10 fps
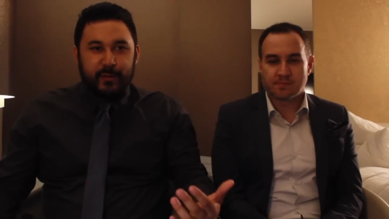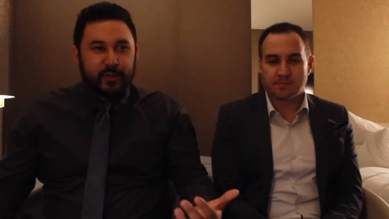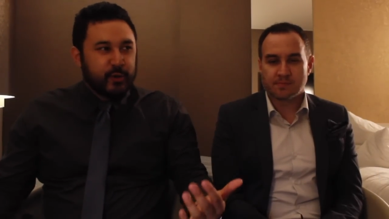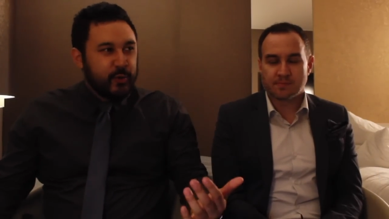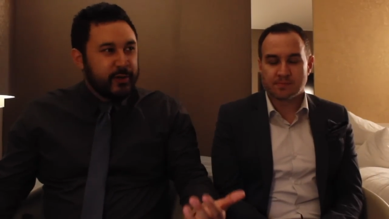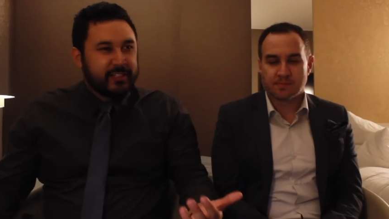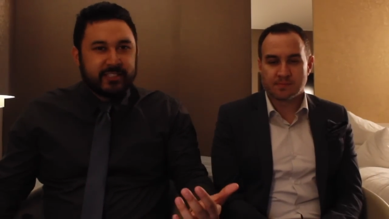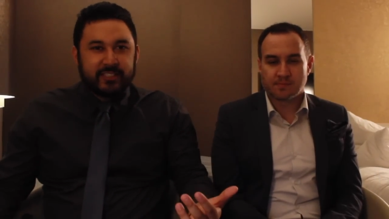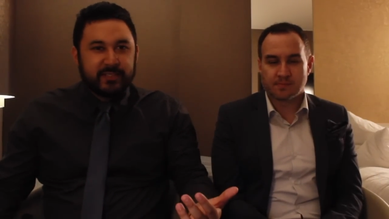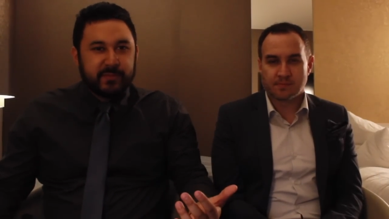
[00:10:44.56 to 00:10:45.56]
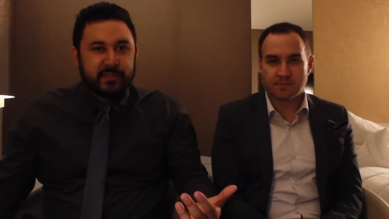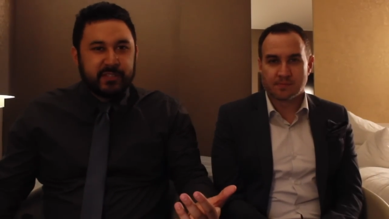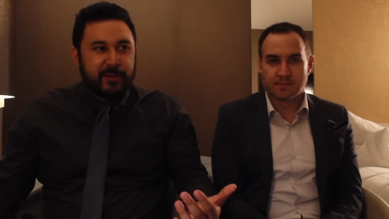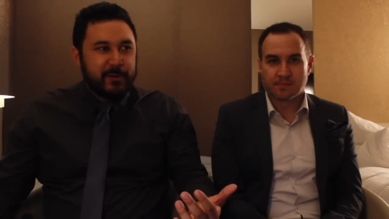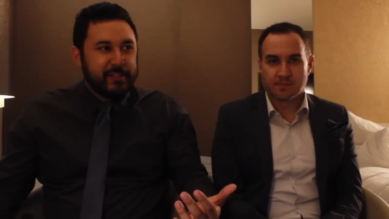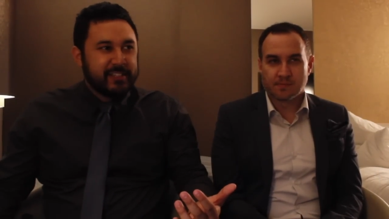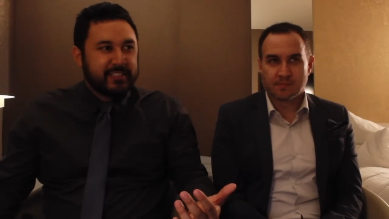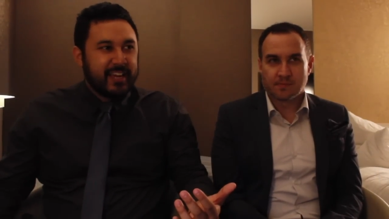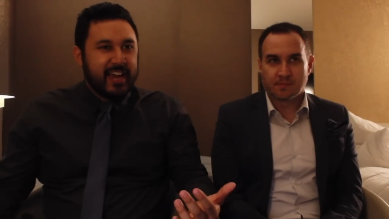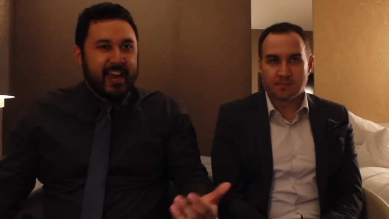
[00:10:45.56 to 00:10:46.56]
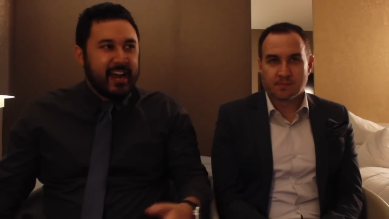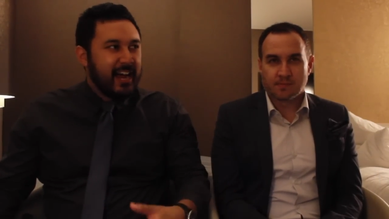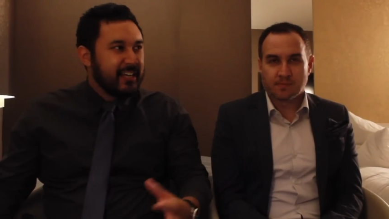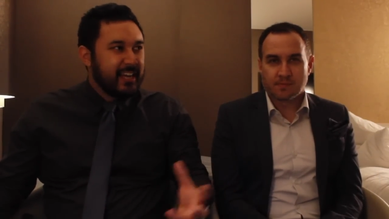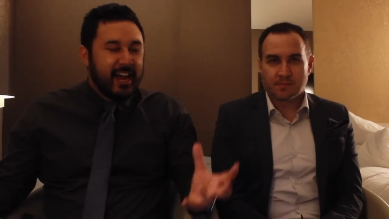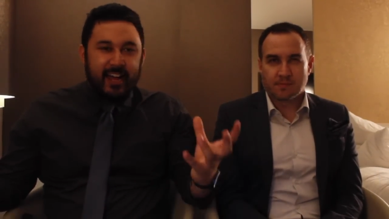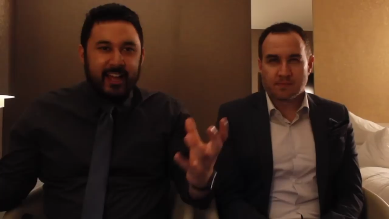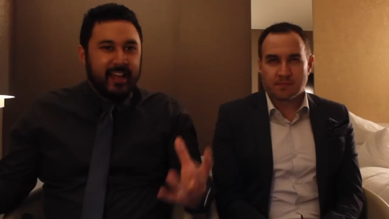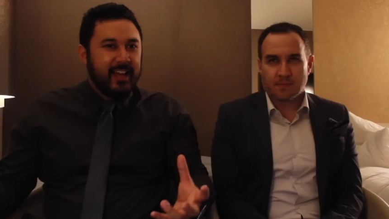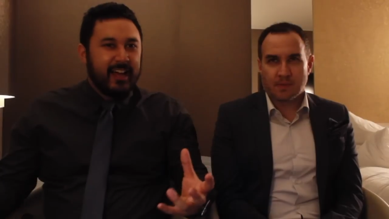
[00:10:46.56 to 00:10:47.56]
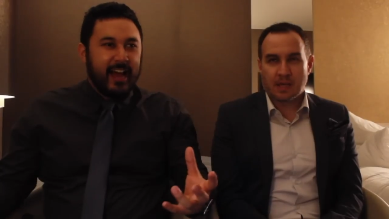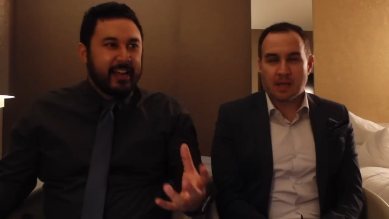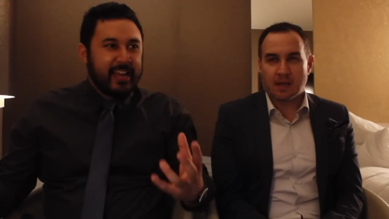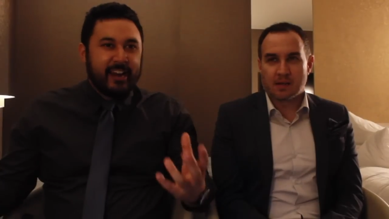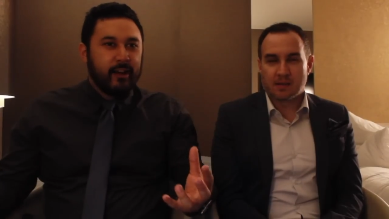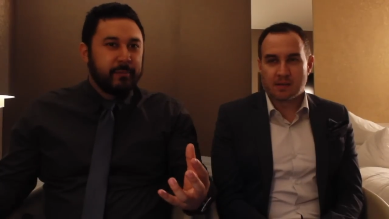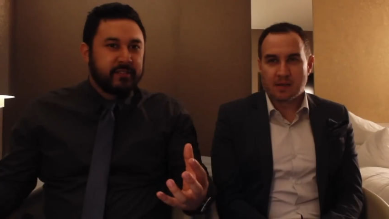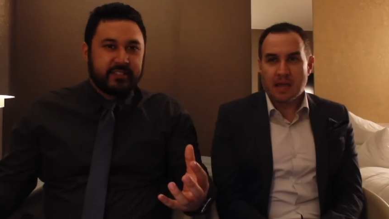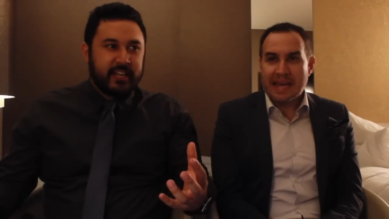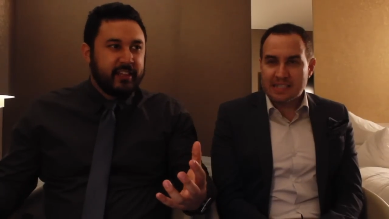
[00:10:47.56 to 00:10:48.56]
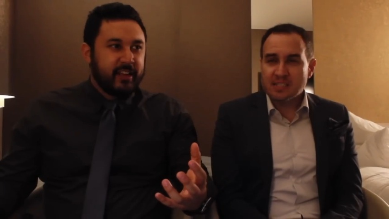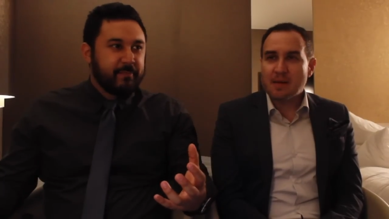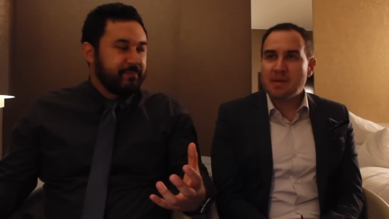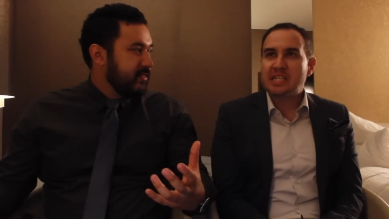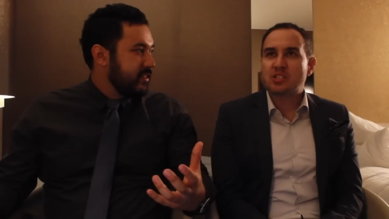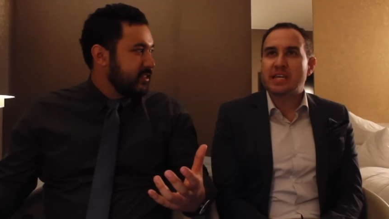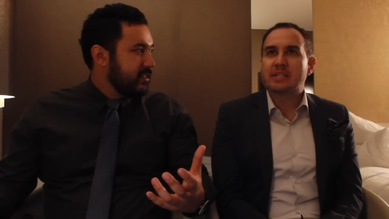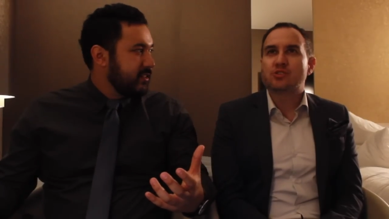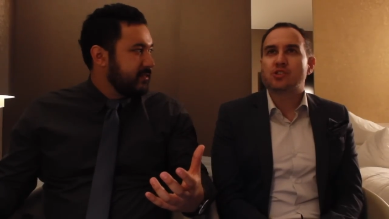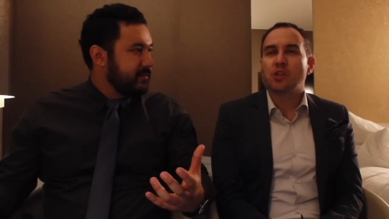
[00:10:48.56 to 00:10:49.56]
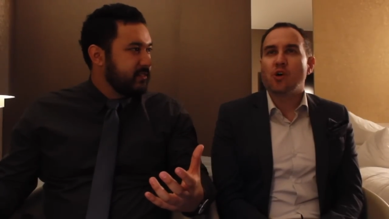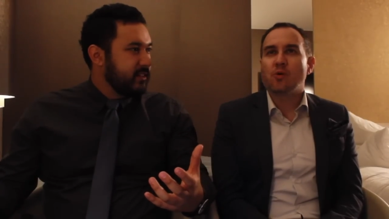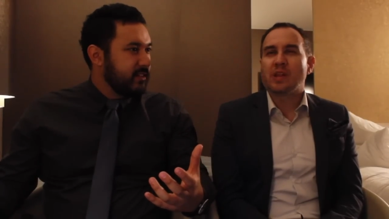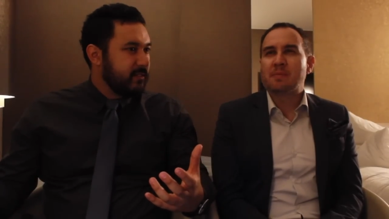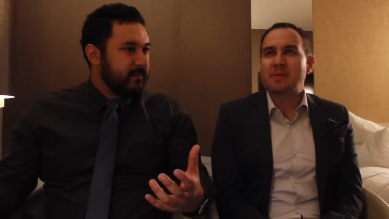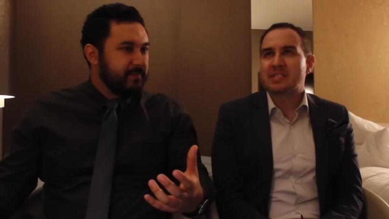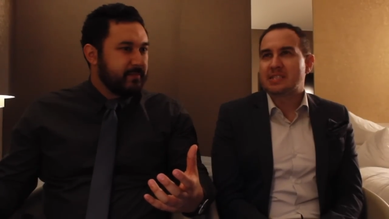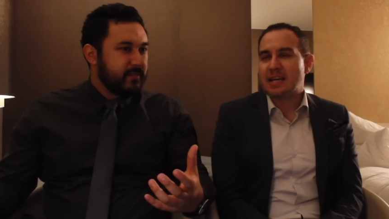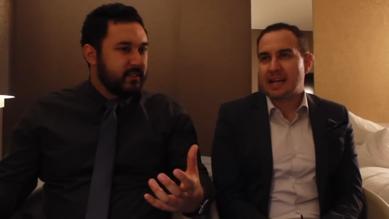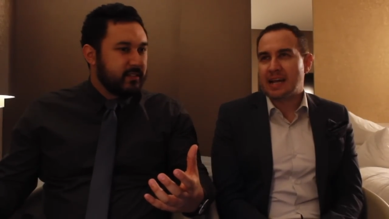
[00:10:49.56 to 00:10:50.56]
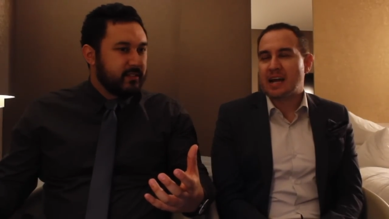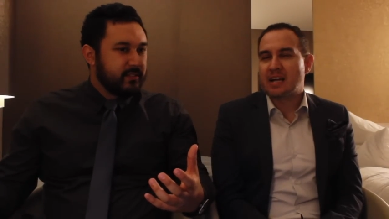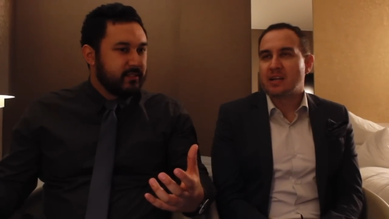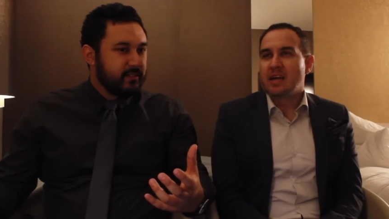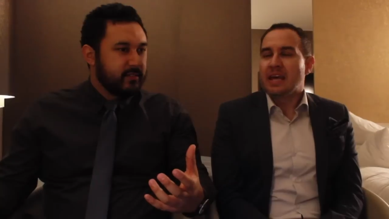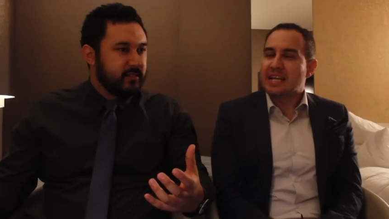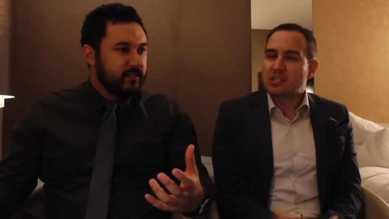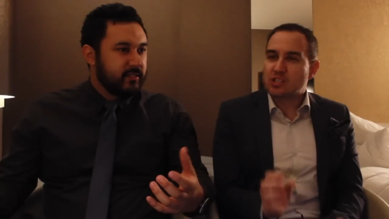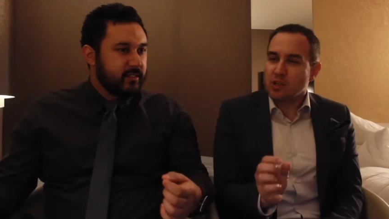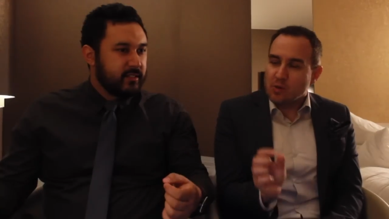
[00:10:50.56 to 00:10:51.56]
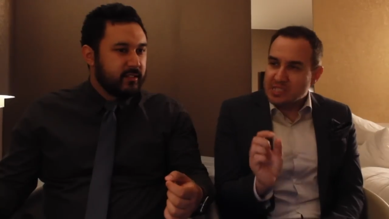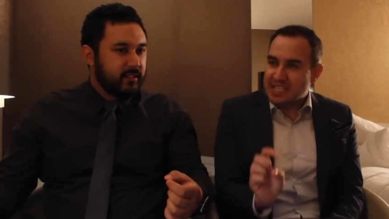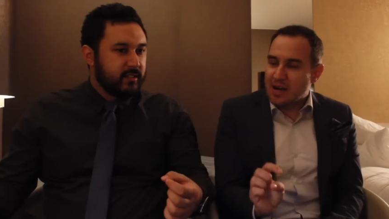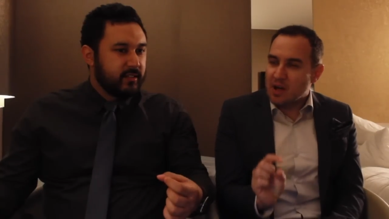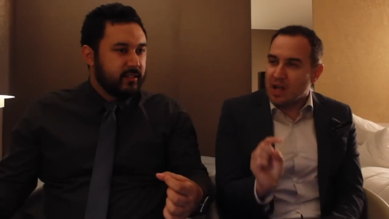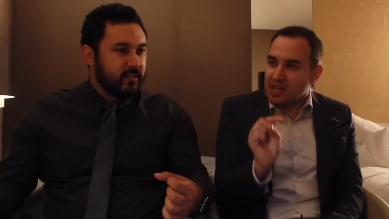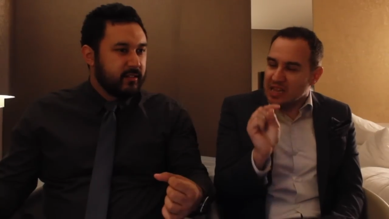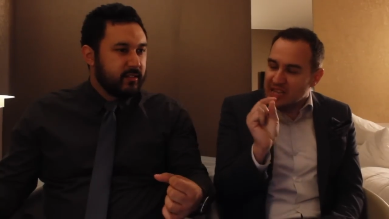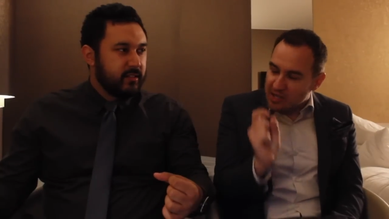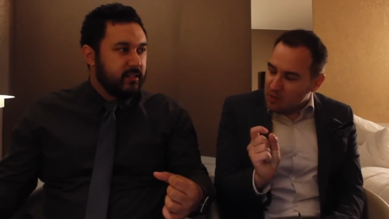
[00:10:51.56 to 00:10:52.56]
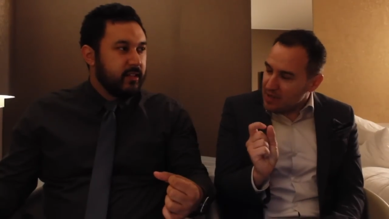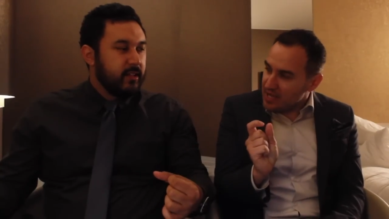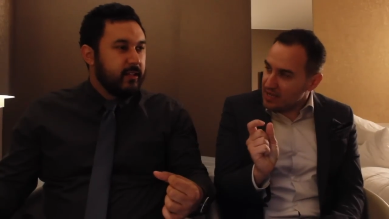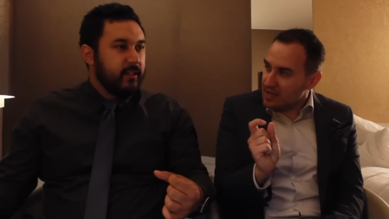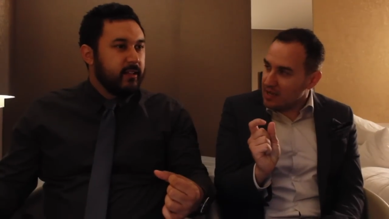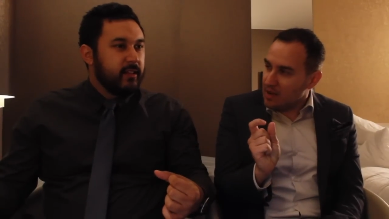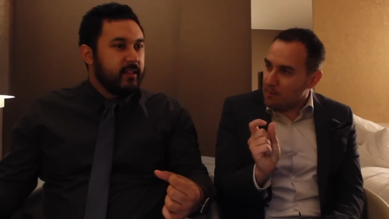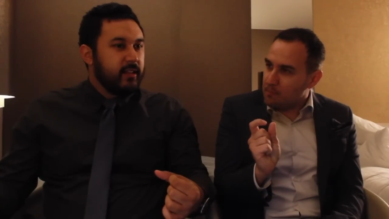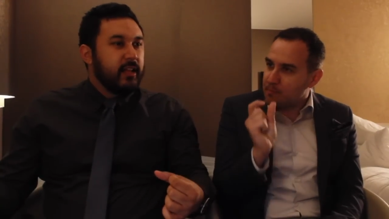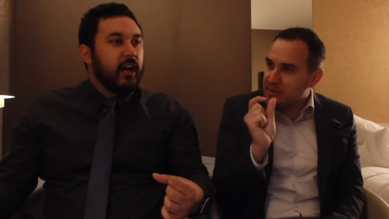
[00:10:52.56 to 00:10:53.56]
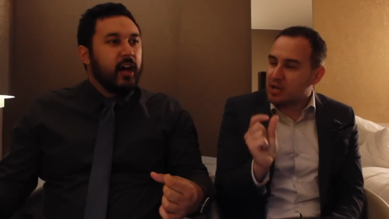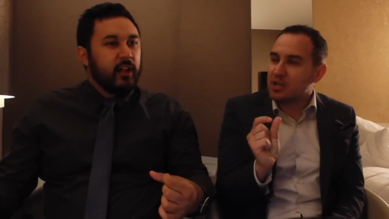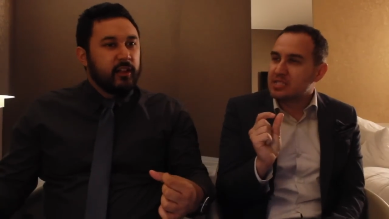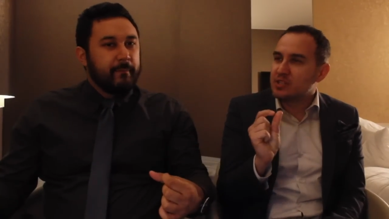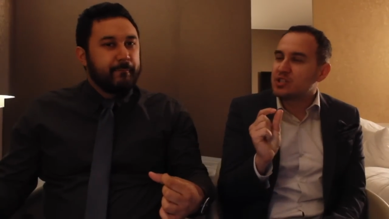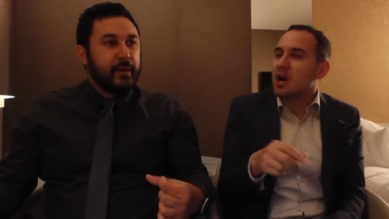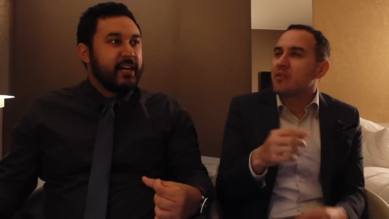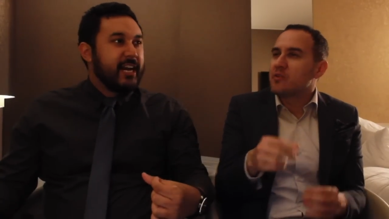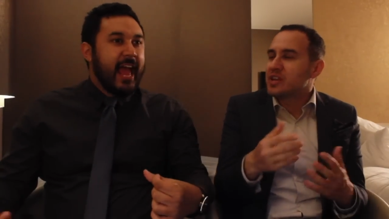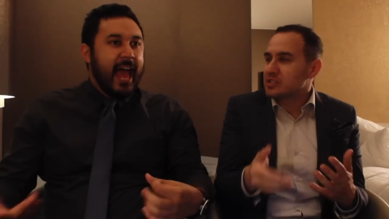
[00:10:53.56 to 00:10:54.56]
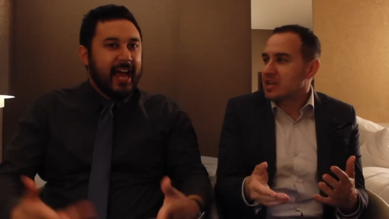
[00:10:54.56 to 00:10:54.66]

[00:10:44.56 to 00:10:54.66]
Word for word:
Speaker 1: up with criticisms to this, and I yeah. I can't help but say it does. Like, I
Speaker 2: mean, it's it's slow. Like maybe the second act kind of it slows down a little bit, because there's but it things.